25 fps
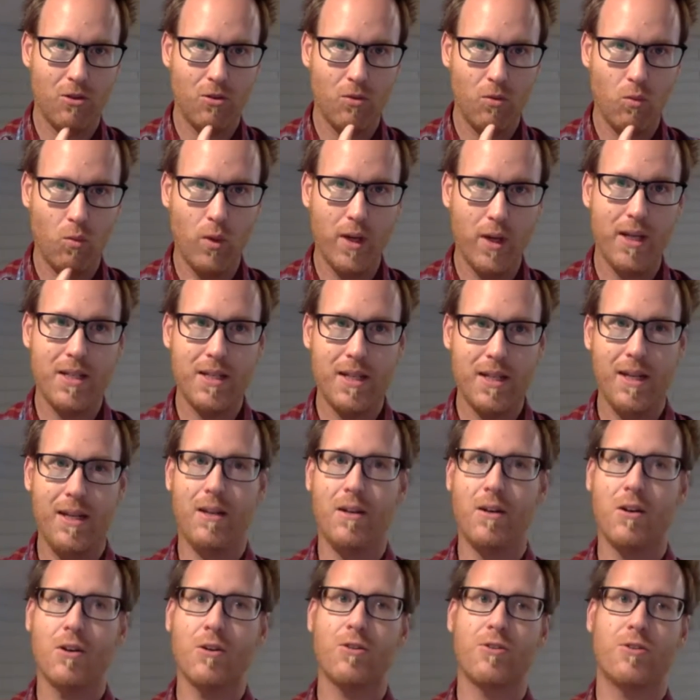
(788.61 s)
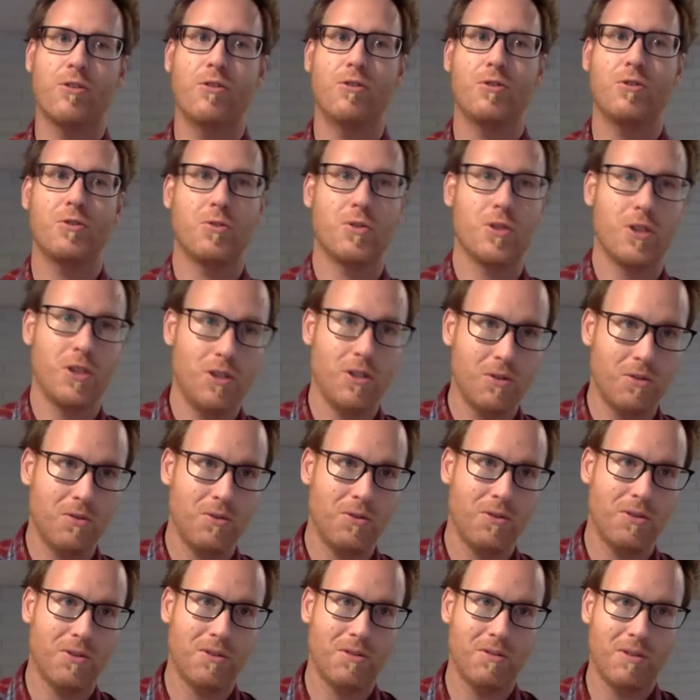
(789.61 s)
we take our social
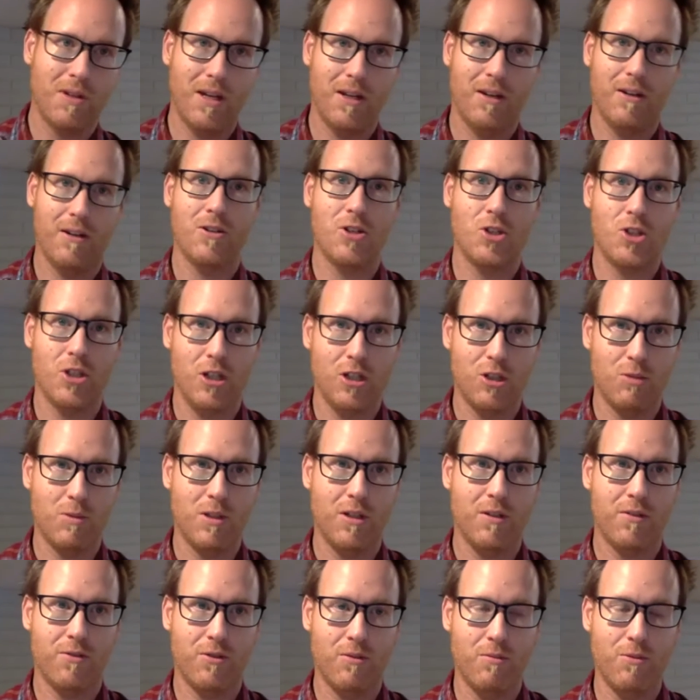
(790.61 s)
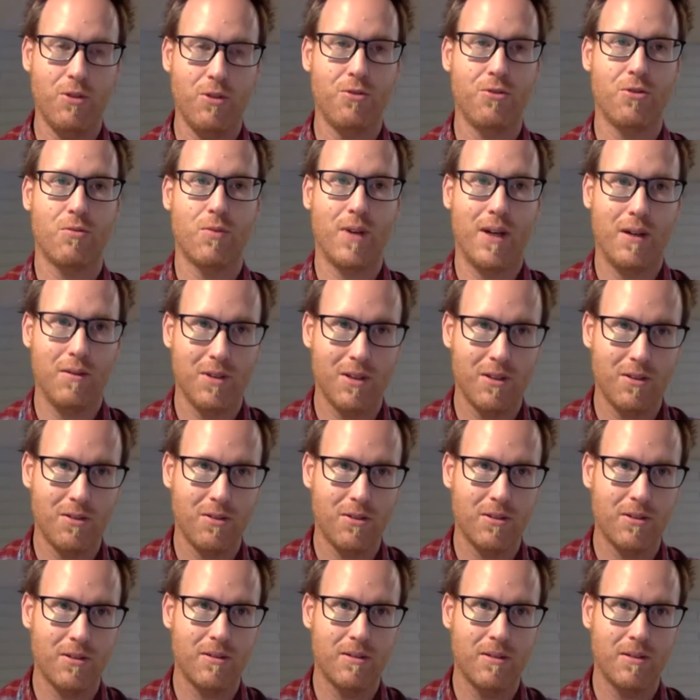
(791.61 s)
cues and our judgment from those around us,